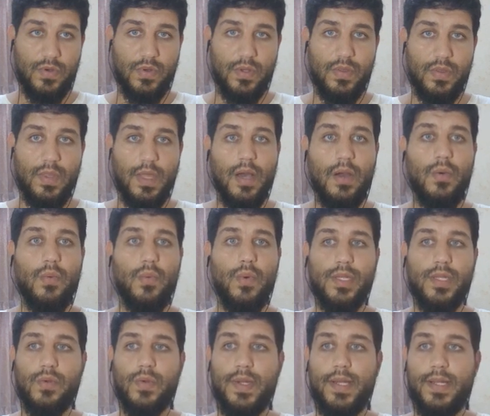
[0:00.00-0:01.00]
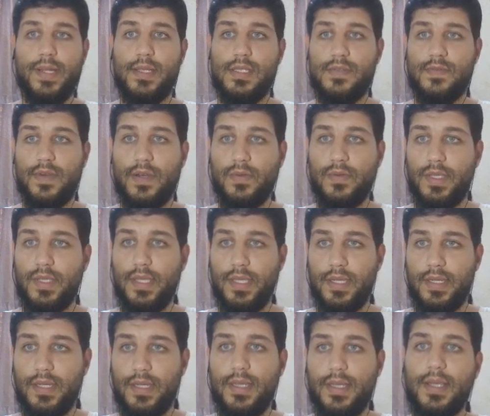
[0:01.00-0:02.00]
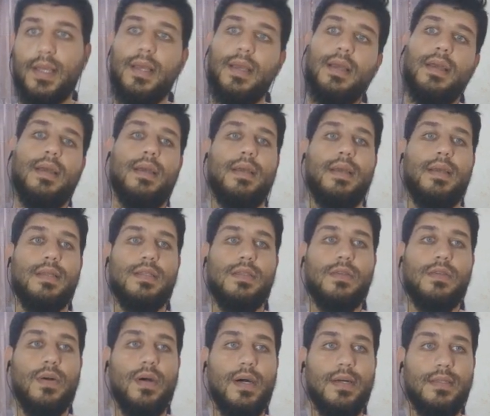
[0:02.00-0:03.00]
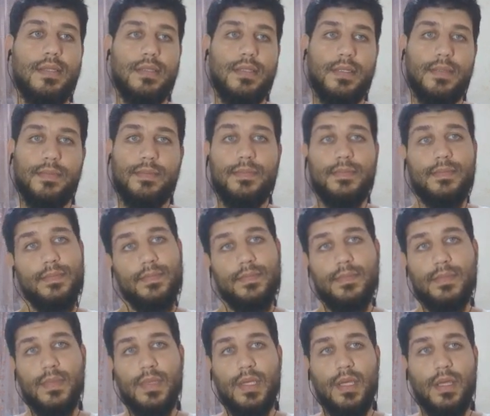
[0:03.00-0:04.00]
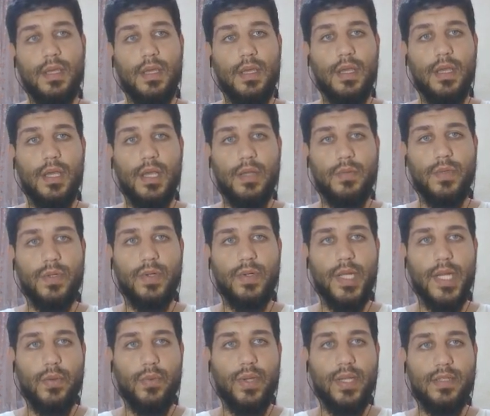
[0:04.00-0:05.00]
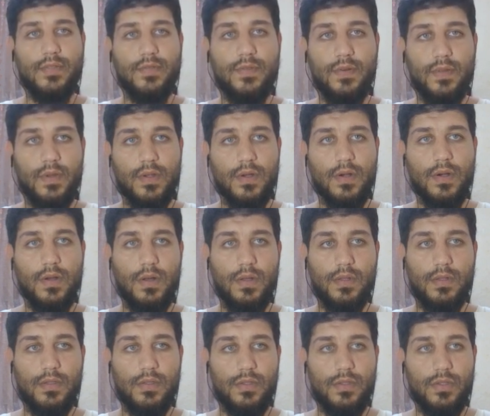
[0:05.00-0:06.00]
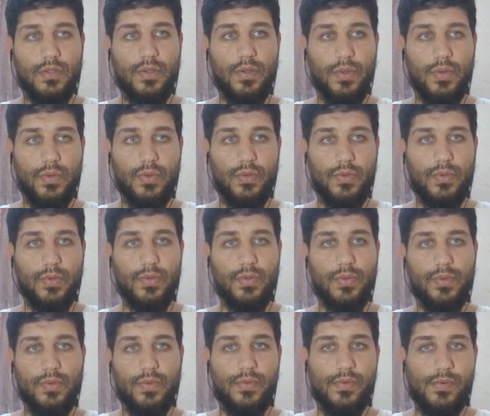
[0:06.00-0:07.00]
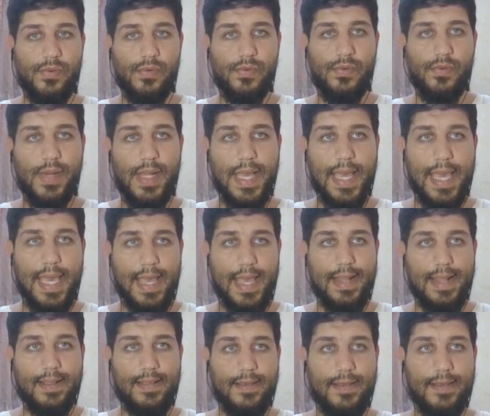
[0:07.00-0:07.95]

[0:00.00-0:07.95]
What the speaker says: Now one URL is found here. SEO auditing. And we're gonna wait for the crawl to end.